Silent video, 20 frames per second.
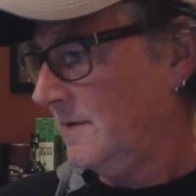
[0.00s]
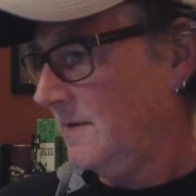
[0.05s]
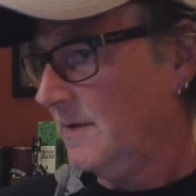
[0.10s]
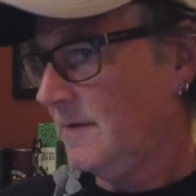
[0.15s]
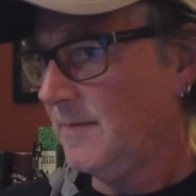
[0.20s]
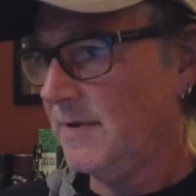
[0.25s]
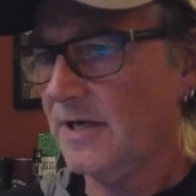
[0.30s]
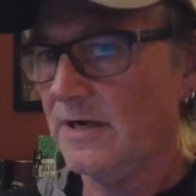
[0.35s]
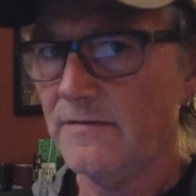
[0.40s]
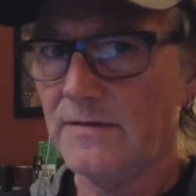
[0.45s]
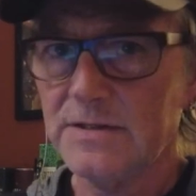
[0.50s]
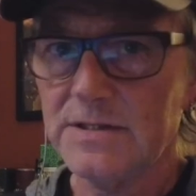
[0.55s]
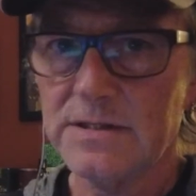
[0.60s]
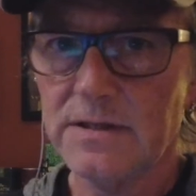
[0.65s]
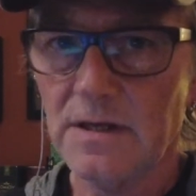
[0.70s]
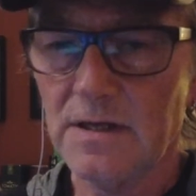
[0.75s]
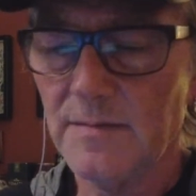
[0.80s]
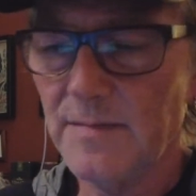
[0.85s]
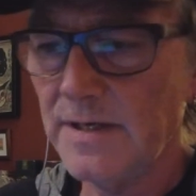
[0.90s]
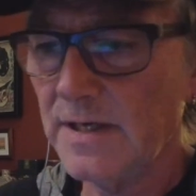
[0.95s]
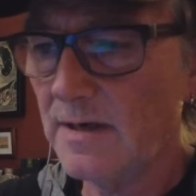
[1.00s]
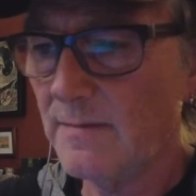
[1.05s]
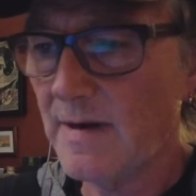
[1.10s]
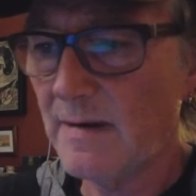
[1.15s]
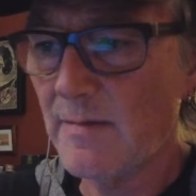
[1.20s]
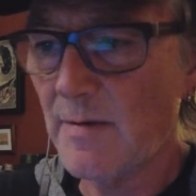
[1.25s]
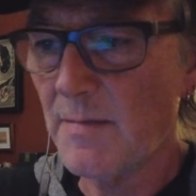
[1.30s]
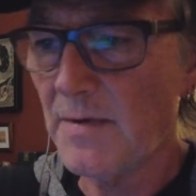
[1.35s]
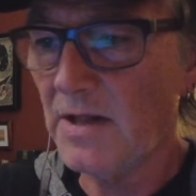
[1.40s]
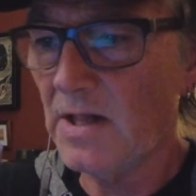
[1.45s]
Better have a slug of beer. It might
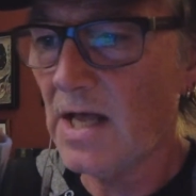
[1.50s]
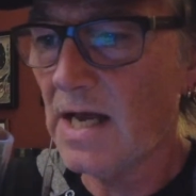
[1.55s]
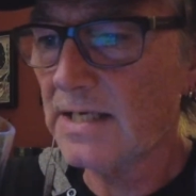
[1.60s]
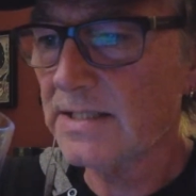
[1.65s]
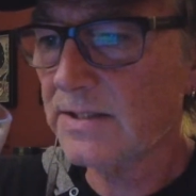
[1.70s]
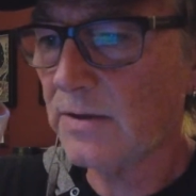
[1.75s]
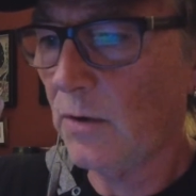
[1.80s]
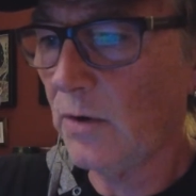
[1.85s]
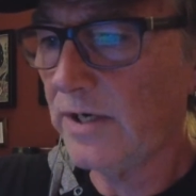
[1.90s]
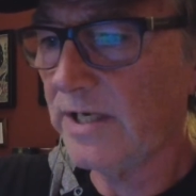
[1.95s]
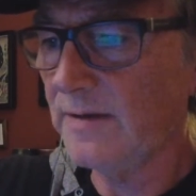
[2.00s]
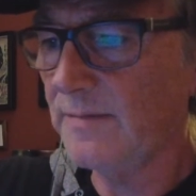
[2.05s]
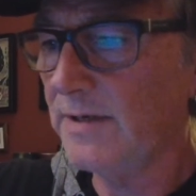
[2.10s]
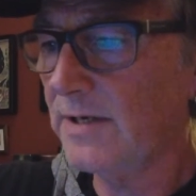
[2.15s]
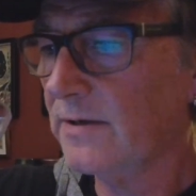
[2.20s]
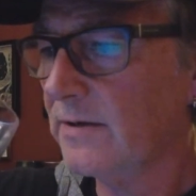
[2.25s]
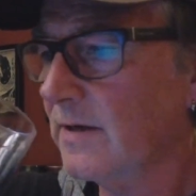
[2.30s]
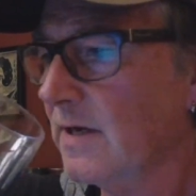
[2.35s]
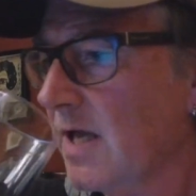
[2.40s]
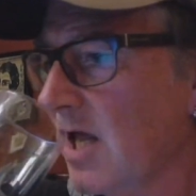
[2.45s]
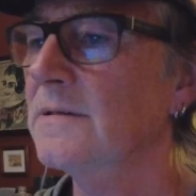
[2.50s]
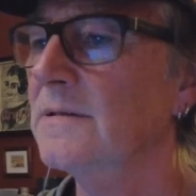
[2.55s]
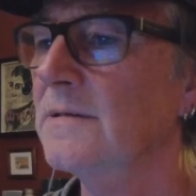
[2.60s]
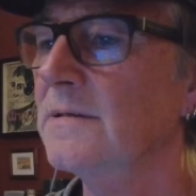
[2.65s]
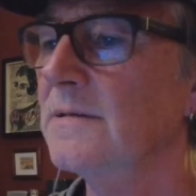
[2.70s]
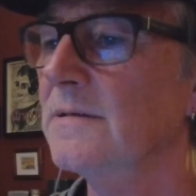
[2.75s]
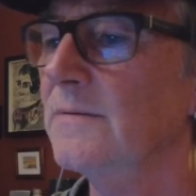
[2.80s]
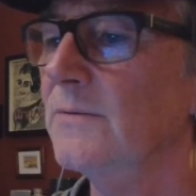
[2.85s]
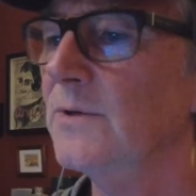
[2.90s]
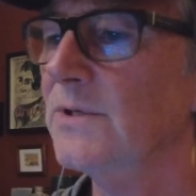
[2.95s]
be my last hockey beer.
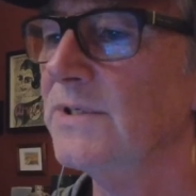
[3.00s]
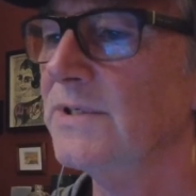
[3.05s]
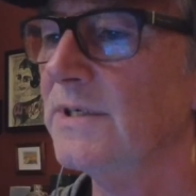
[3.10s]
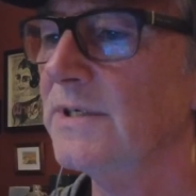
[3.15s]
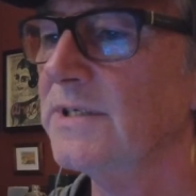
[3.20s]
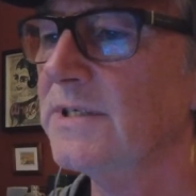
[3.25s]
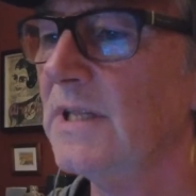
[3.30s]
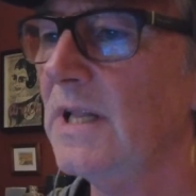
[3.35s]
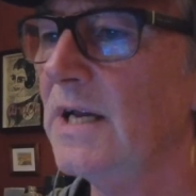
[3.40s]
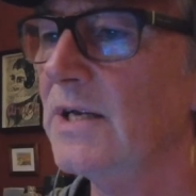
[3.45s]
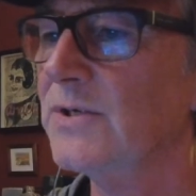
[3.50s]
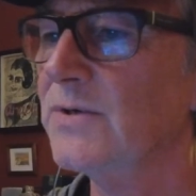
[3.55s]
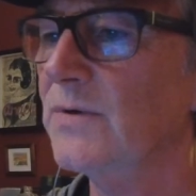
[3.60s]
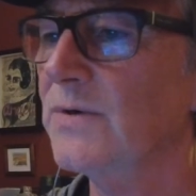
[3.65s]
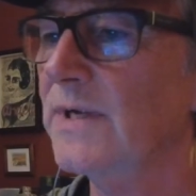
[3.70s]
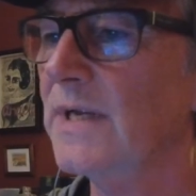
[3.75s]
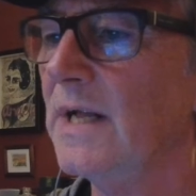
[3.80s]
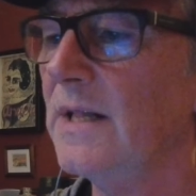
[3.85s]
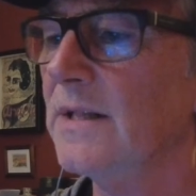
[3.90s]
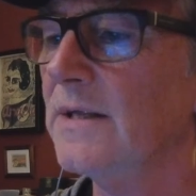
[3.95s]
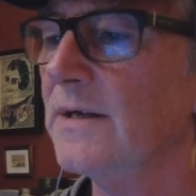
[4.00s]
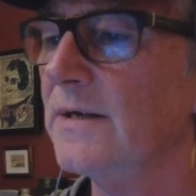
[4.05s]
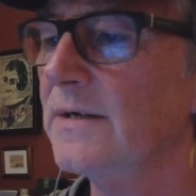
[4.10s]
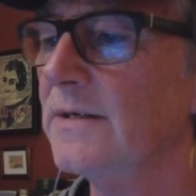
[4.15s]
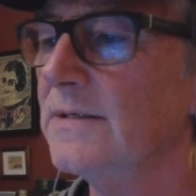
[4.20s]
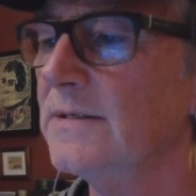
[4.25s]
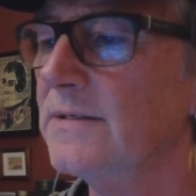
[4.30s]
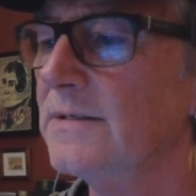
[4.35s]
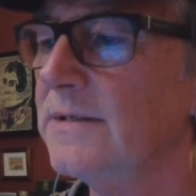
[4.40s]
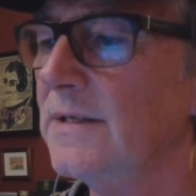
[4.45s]
It wasn't a slash on Gallagher.
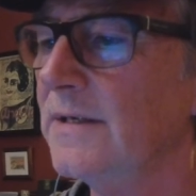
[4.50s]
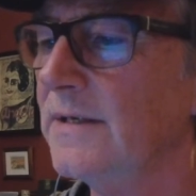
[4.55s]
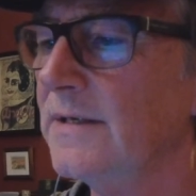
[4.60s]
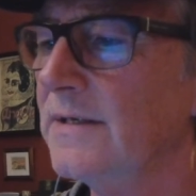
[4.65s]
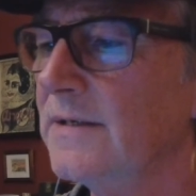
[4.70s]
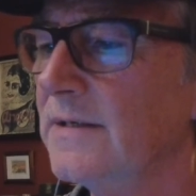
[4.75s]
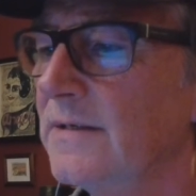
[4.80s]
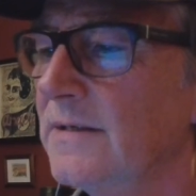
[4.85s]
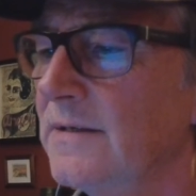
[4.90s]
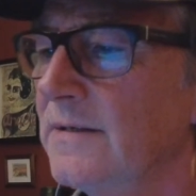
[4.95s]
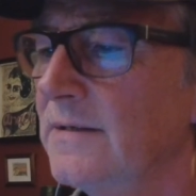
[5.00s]
He's like...